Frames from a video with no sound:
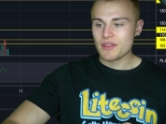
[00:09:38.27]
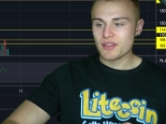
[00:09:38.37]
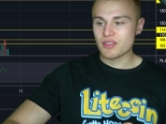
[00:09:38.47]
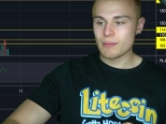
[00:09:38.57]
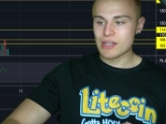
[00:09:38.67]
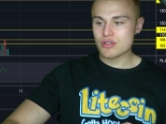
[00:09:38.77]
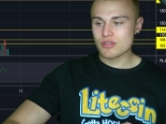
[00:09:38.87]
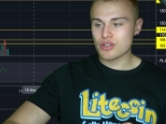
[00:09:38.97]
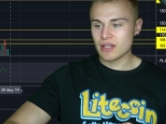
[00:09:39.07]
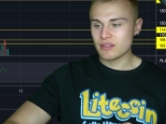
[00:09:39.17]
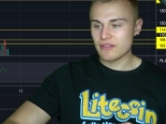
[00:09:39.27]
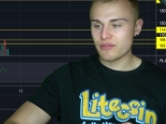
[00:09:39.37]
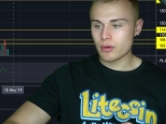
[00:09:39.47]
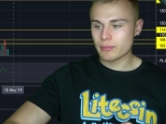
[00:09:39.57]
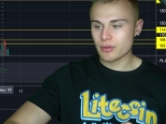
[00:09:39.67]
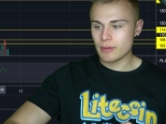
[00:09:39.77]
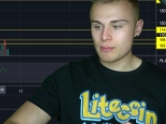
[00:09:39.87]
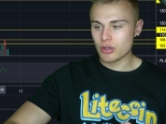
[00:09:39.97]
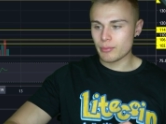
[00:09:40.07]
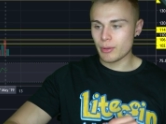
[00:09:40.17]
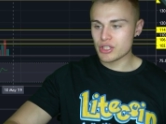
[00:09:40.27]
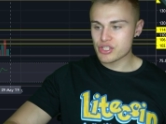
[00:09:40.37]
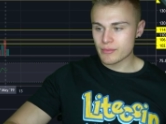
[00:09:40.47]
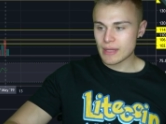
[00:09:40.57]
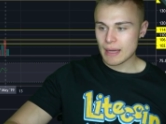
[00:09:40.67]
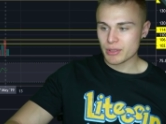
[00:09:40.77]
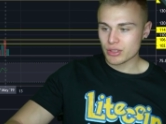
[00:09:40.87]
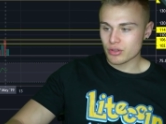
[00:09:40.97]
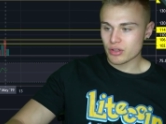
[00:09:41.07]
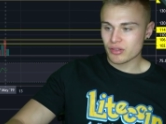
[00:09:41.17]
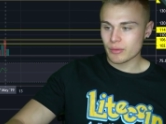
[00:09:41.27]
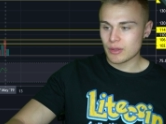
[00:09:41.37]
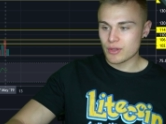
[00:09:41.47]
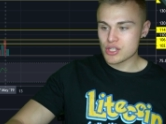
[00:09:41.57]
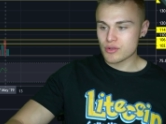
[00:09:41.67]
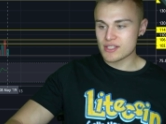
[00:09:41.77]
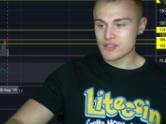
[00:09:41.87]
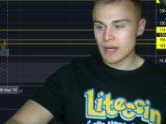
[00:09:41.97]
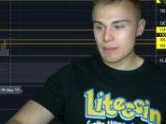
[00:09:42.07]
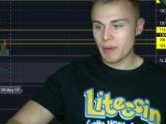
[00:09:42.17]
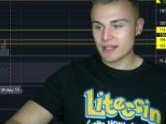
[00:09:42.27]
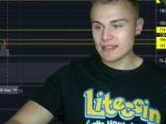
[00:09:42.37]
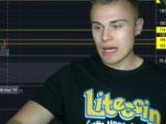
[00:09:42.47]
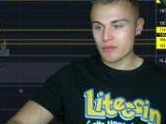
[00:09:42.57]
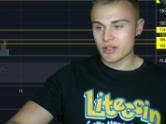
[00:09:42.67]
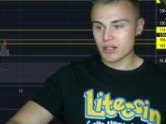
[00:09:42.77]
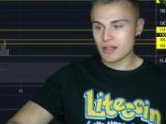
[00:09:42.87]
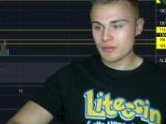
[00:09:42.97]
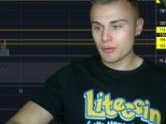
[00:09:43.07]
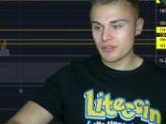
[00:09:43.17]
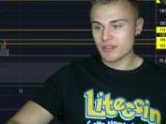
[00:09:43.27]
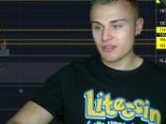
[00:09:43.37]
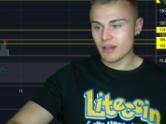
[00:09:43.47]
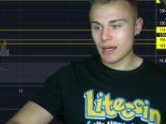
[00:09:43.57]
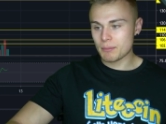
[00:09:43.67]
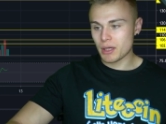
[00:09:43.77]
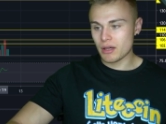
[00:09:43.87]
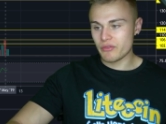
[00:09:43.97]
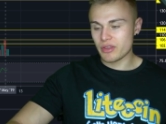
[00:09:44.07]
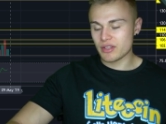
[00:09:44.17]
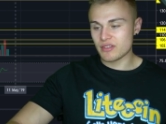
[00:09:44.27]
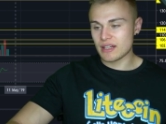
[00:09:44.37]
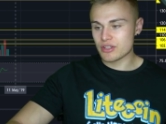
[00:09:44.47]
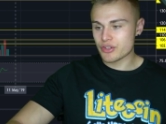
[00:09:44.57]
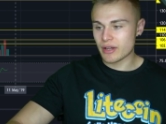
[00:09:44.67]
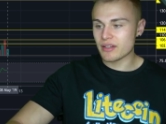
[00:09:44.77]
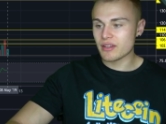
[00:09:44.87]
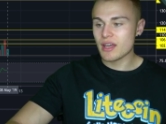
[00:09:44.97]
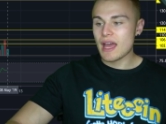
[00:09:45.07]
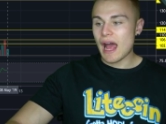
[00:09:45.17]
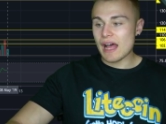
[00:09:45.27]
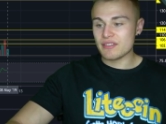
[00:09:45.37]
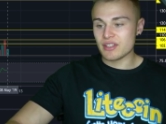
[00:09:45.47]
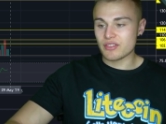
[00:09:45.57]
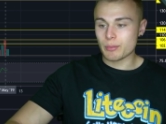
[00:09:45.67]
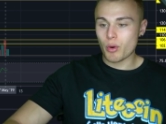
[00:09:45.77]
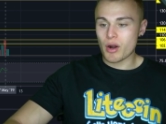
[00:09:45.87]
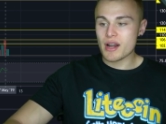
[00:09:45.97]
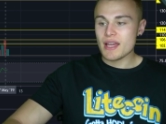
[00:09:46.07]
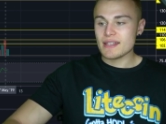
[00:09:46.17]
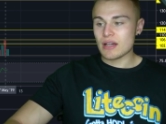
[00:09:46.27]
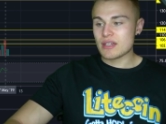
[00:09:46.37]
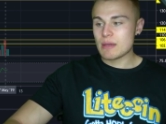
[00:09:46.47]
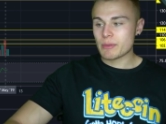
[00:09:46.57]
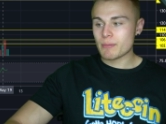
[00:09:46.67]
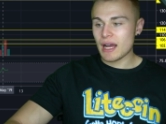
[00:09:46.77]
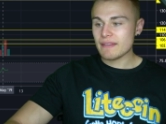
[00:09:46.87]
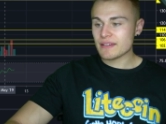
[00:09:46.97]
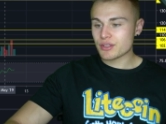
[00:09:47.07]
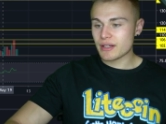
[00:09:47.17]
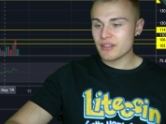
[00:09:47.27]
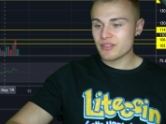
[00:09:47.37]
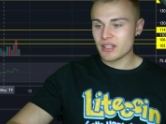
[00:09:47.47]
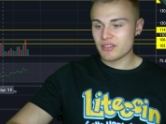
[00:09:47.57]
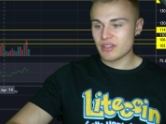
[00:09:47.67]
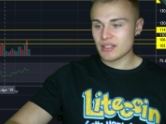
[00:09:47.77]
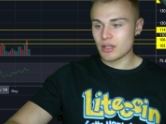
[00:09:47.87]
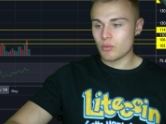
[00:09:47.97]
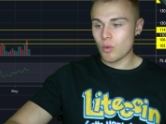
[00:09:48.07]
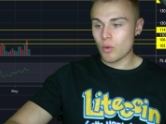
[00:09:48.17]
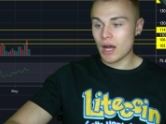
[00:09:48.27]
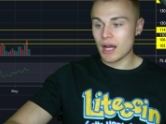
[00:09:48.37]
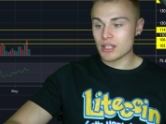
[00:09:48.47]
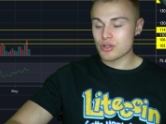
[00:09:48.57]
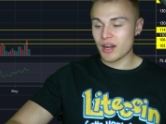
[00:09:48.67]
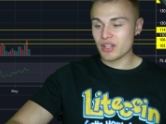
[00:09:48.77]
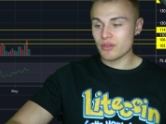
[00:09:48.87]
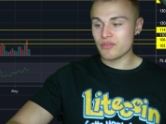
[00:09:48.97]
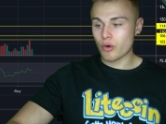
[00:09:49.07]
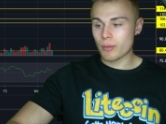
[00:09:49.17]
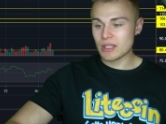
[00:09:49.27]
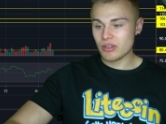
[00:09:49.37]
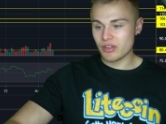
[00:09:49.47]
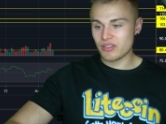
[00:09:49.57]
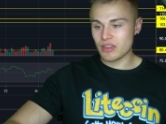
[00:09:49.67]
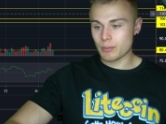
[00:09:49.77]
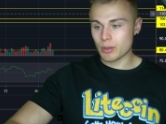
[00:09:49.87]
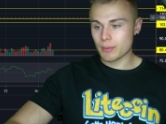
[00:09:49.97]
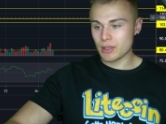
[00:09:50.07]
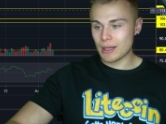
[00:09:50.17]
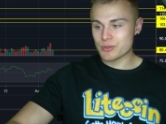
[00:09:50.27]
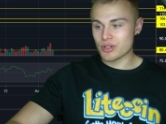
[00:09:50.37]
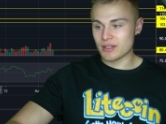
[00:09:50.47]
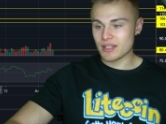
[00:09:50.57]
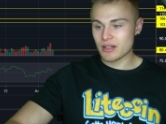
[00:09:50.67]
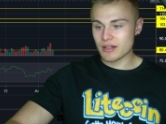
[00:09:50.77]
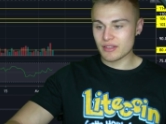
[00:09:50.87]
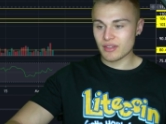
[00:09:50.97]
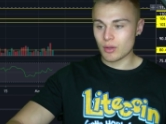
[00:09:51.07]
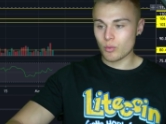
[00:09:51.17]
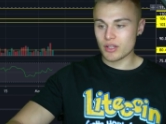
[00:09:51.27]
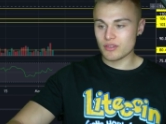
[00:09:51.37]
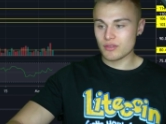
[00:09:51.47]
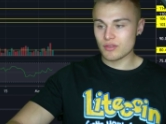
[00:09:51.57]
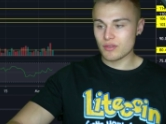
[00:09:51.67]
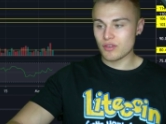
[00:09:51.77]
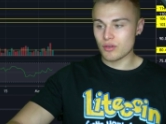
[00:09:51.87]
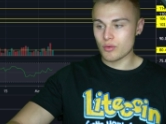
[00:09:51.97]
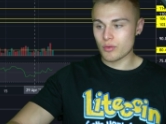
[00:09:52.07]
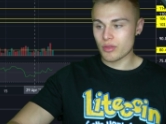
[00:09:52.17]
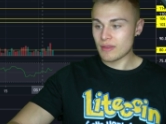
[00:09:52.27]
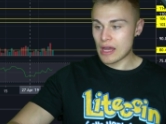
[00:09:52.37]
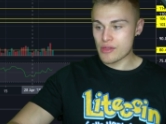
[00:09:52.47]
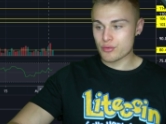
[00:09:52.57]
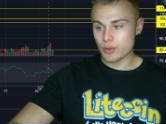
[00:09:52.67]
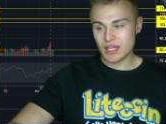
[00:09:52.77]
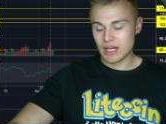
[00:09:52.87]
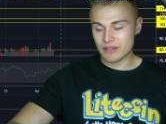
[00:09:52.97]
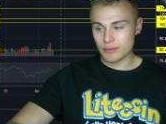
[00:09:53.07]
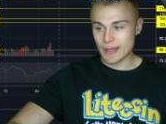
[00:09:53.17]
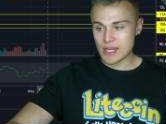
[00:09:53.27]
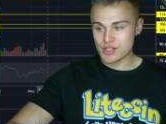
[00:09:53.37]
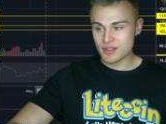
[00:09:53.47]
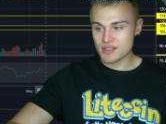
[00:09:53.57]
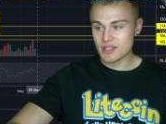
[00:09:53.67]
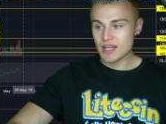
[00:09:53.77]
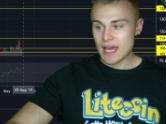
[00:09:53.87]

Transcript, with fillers: The symmetrical triangle that formed, we broke bullish from that, but you'll notice we retraced right back down and are now using the top of this downtrend as a support. Now keep in mind that there is an ascending uh, triangle forming. You can see the purple uptrend here has had one, two, now three confirmations,